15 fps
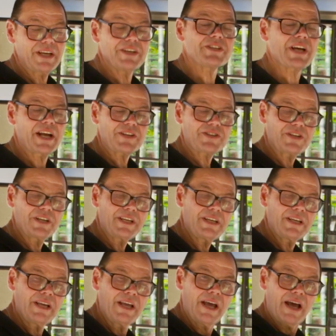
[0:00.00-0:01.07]
is
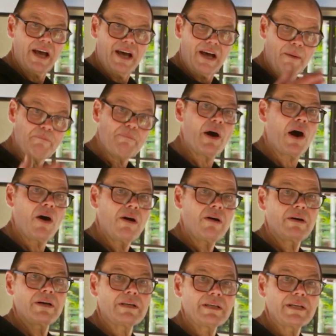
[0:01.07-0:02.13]
actually a
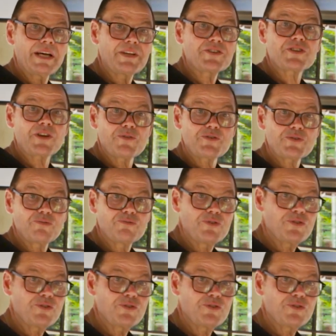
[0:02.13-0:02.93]
bar and social